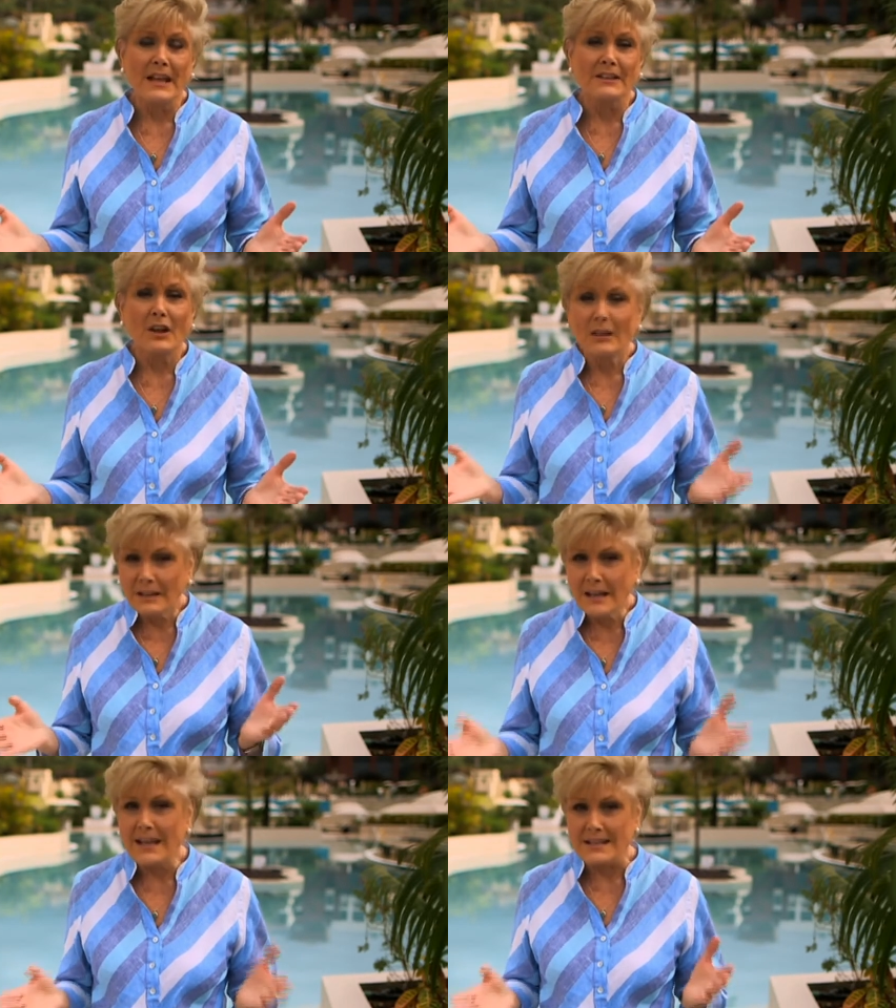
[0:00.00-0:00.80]
not
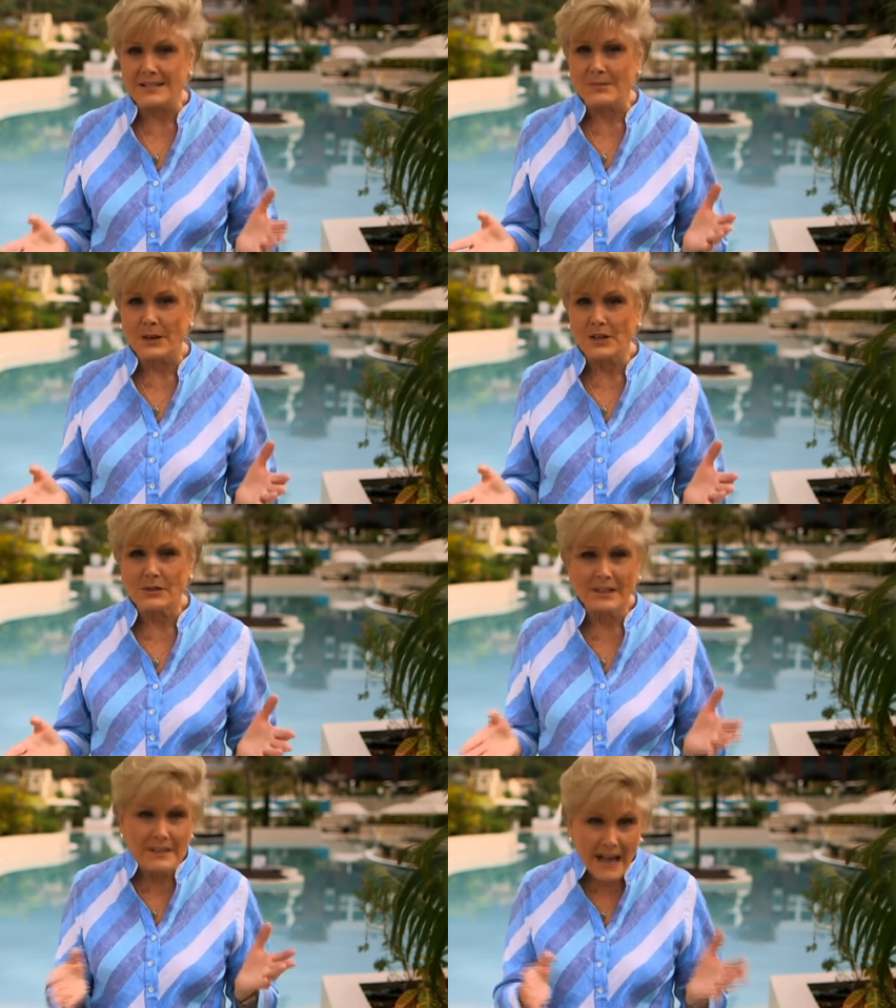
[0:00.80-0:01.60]
least when you
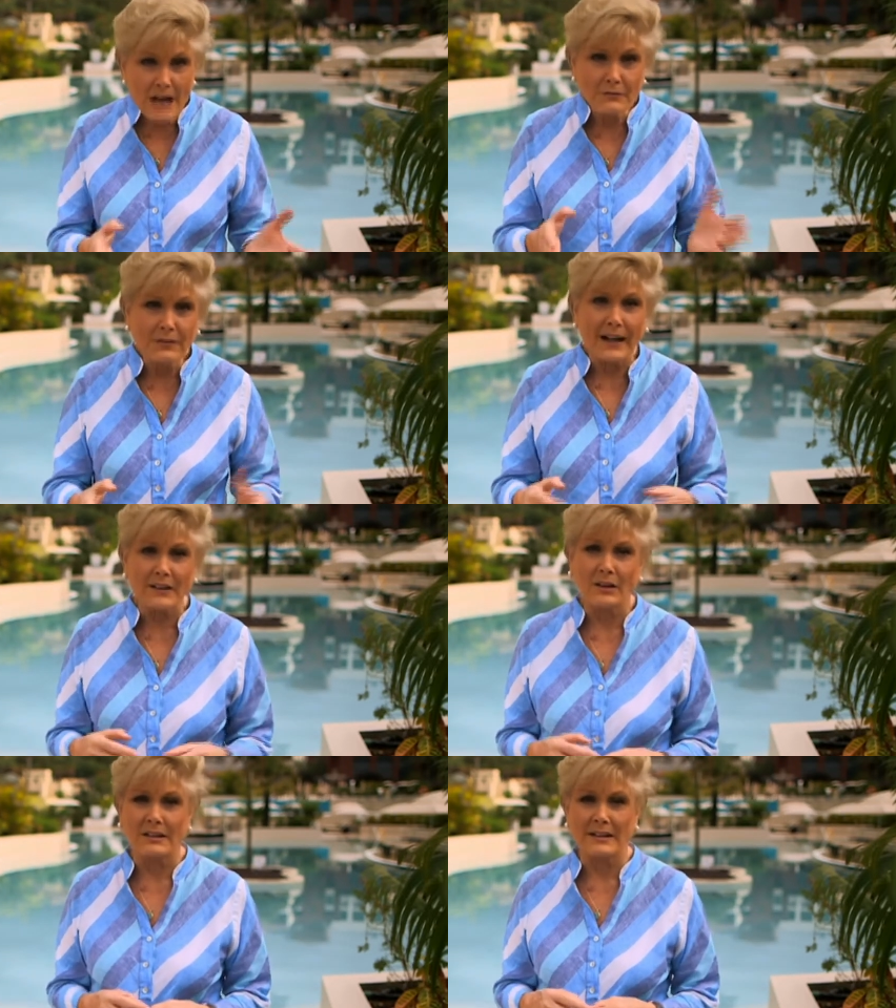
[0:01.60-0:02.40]
can now find
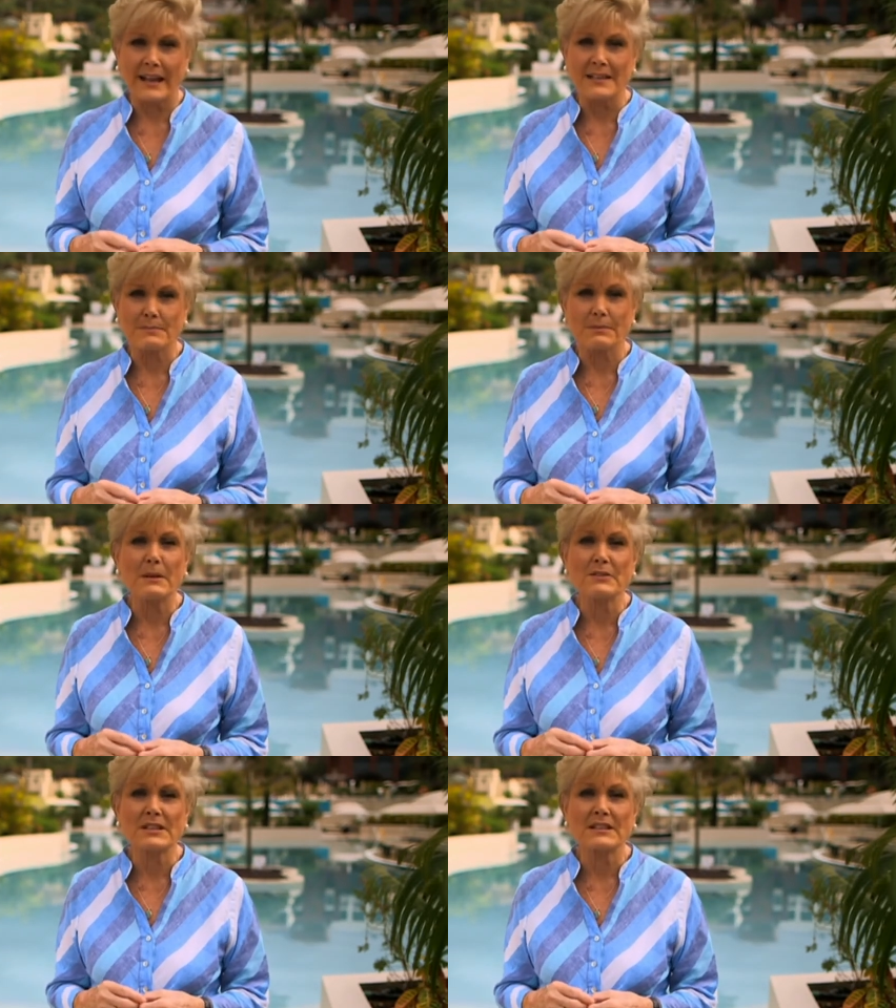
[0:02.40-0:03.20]
holidays
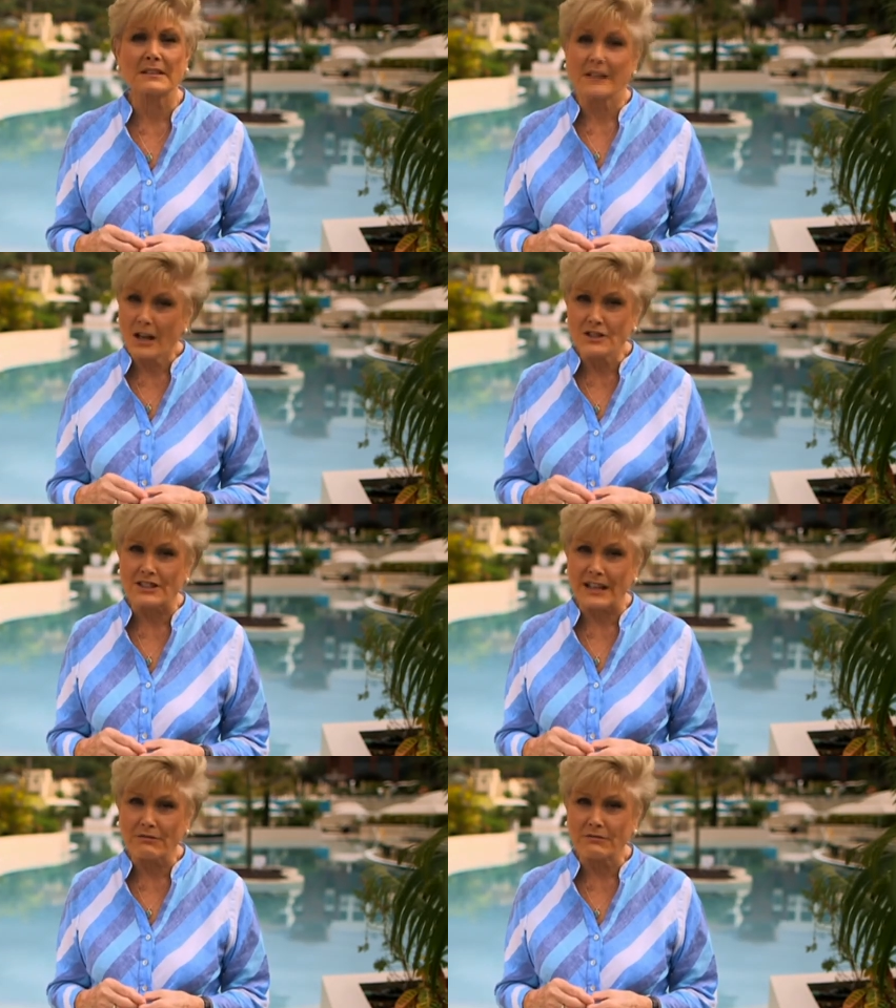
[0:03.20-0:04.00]
promoted
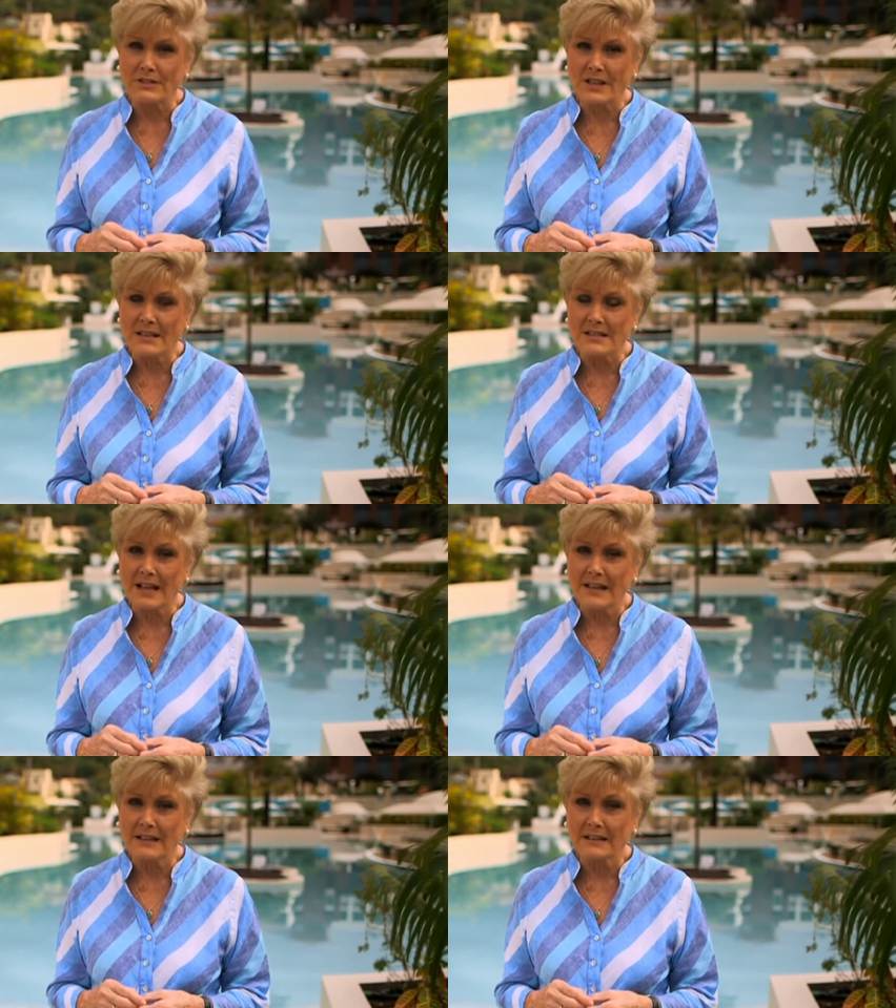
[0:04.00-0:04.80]
largely through sites
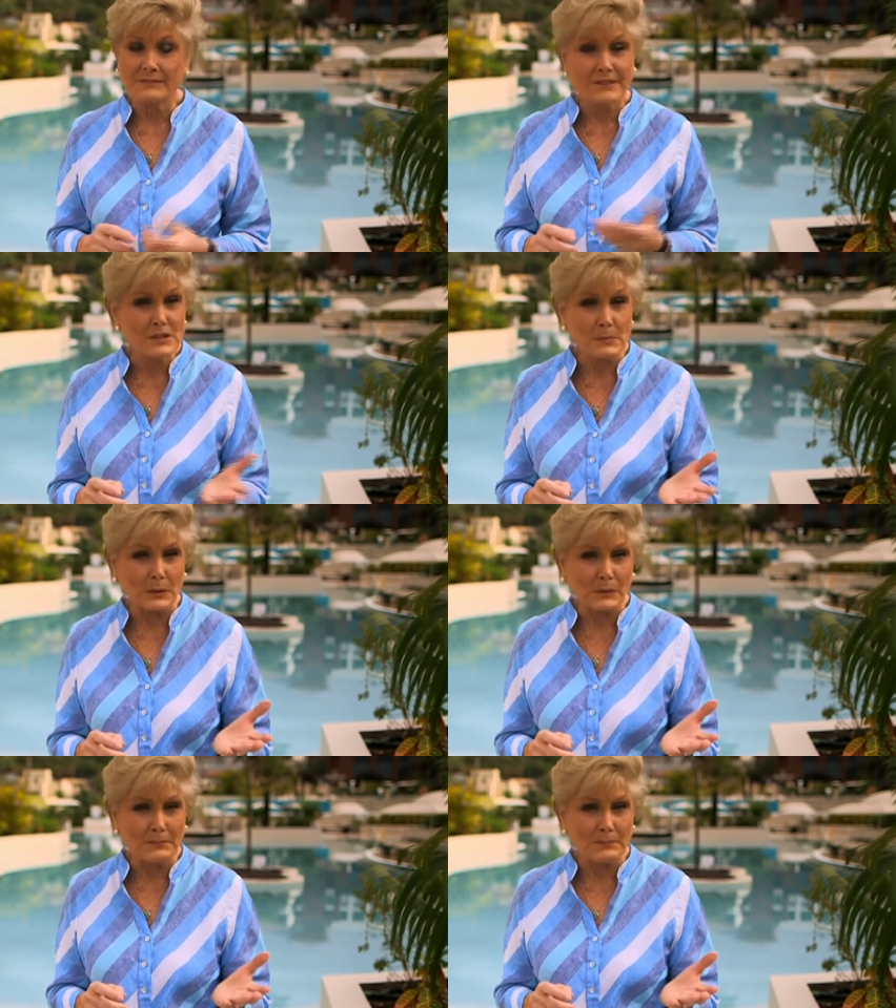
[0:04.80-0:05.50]
like Facebook